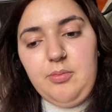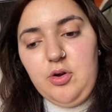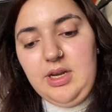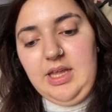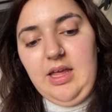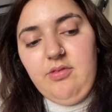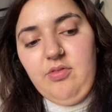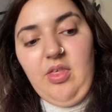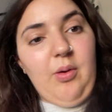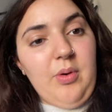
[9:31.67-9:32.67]
going to give
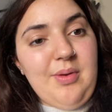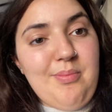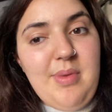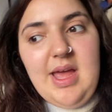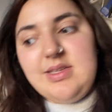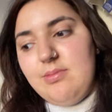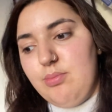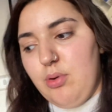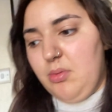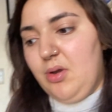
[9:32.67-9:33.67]
that one a miss. I'm
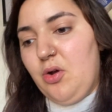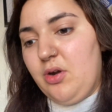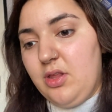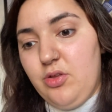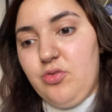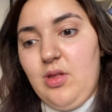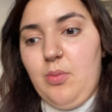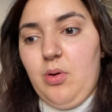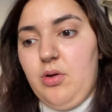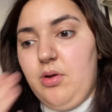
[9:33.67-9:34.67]
probably not going to use that
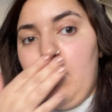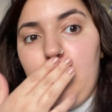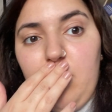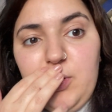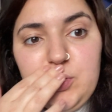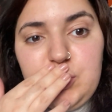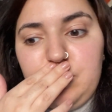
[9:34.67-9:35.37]
one much,